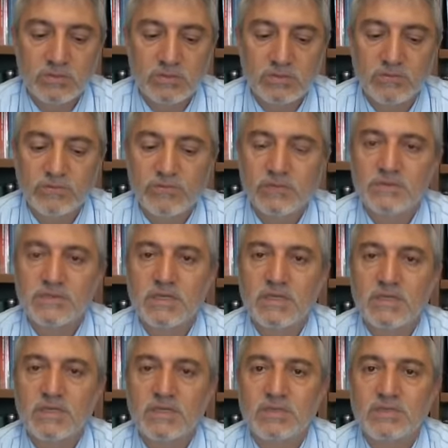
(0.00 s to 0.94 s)
So the first
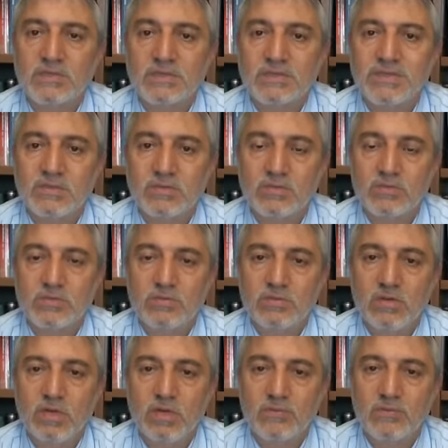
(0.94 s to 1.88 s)
day is a
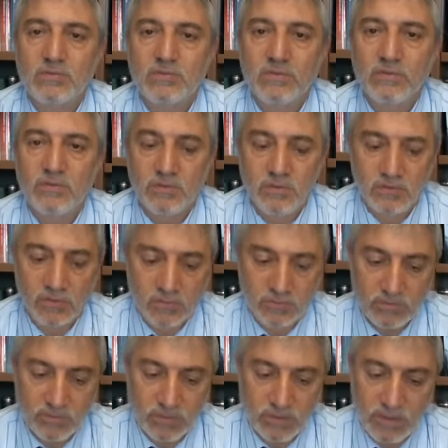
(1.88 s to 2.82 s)
tikkun of
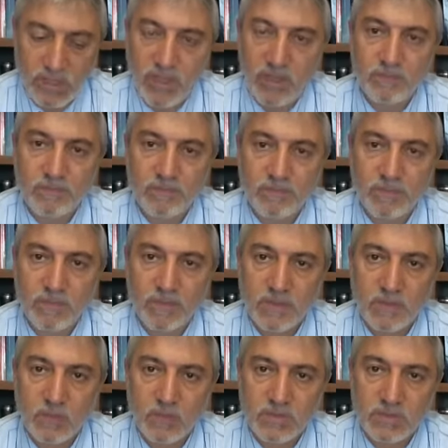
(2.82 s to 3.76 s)
Leah,
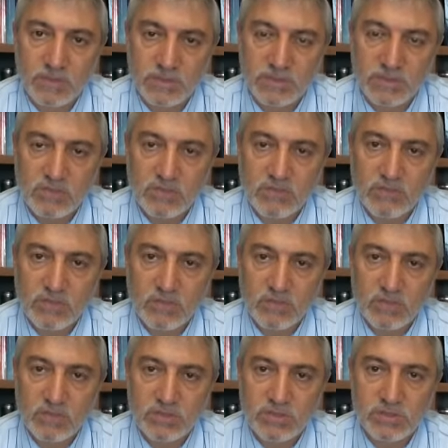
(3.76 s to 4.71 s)
which is this
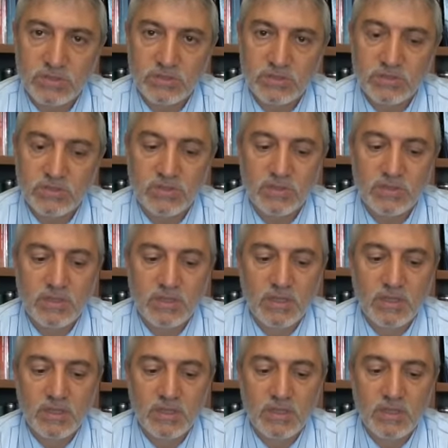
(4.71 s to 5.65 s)
configuration,
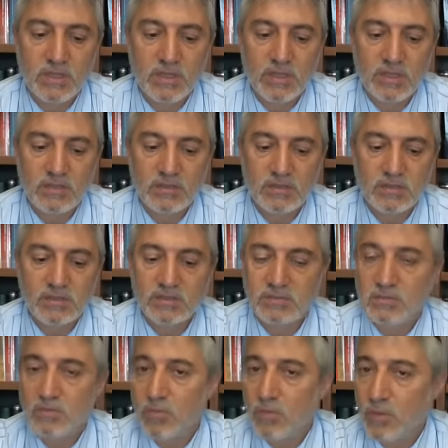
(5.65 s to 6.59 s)
and
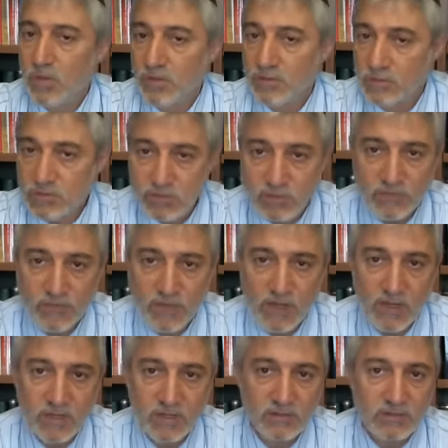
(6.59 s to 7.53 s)
the blowing of the
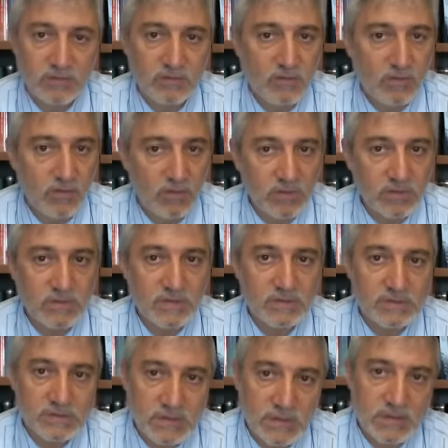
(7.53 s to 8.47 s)
shofar. All
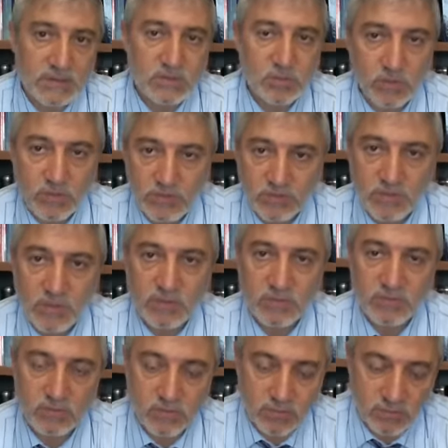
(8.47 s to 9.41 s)
these things
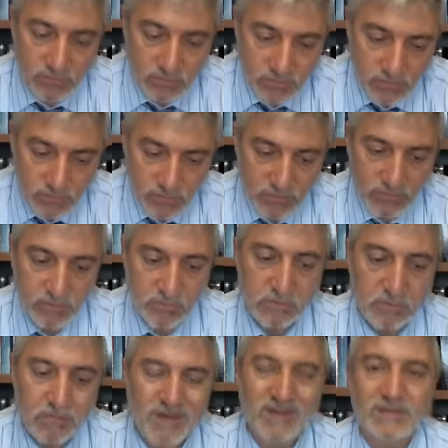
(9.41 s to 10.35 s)
correspond to
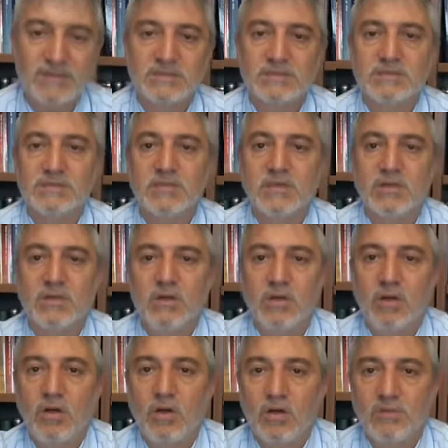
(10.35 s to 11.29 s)
certain parts
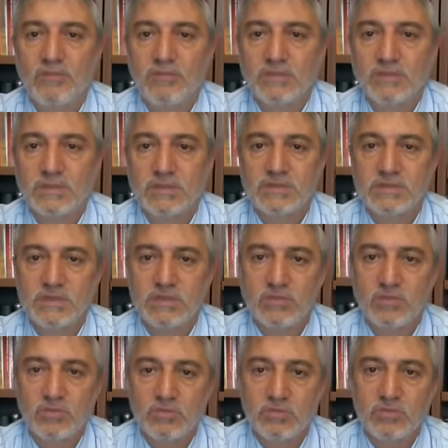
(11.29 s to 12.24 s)
of this
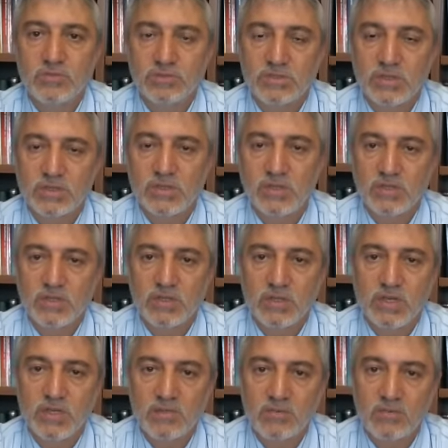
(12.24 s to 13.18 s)
tikkun, which I
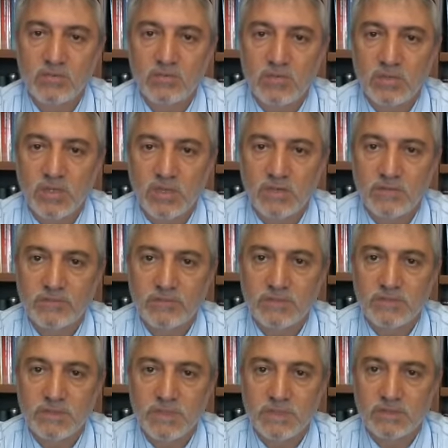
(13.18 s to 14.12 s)
cannot get into a lot of
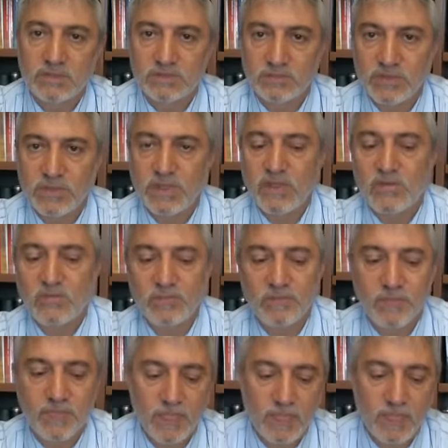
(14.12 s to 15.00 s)
details right now.